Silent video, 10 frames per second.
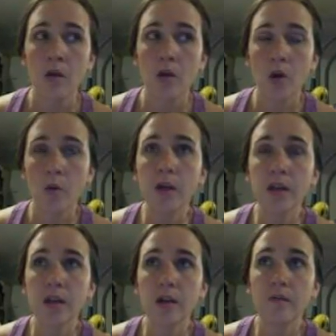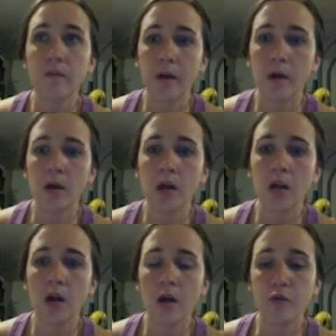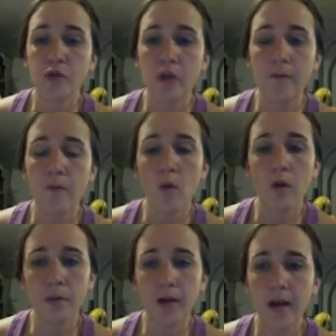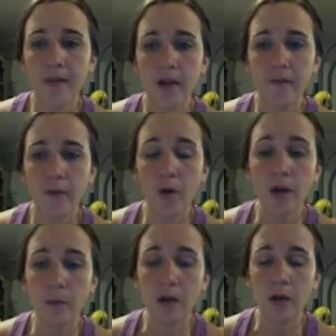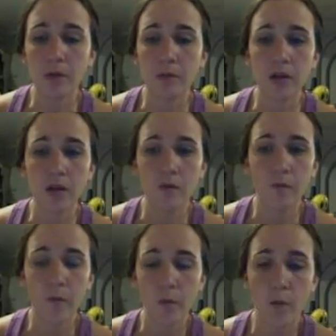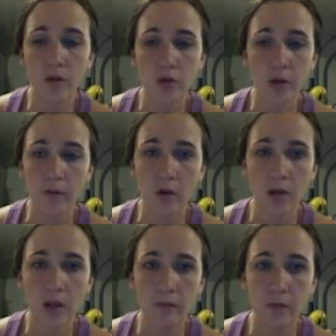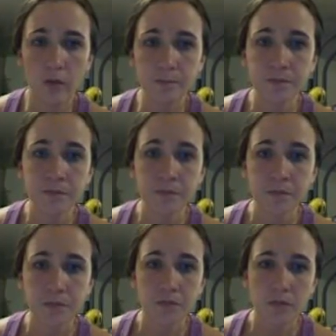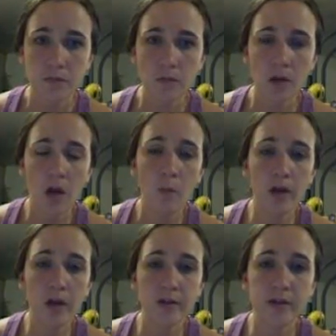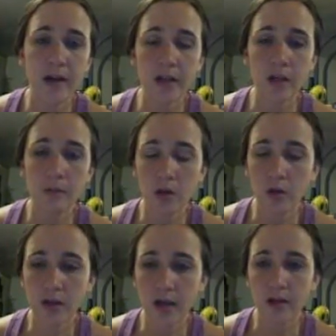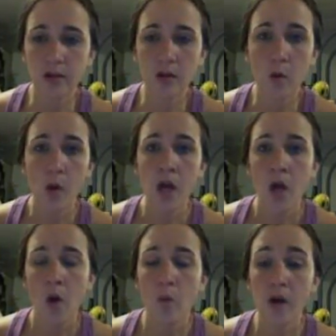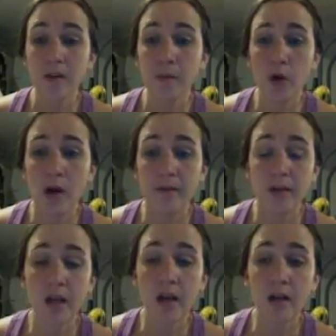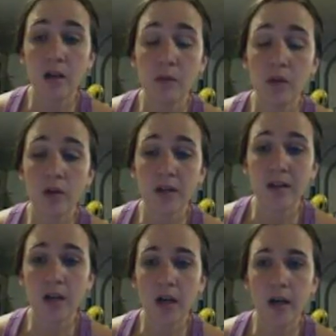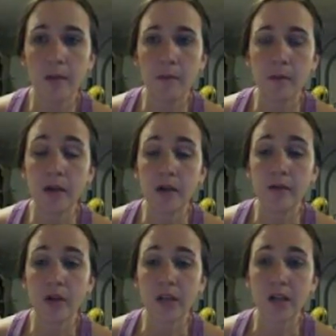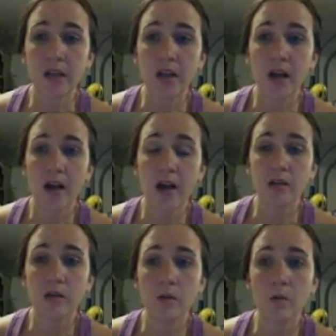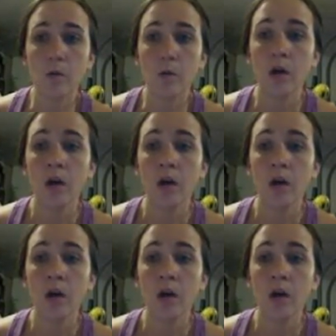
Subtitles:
cohesive, very straightforward plan that I feel can be implemented for whichever grade level. What other data can be looked at? So what demographics data can be looked at to kind of maybe give us insight as to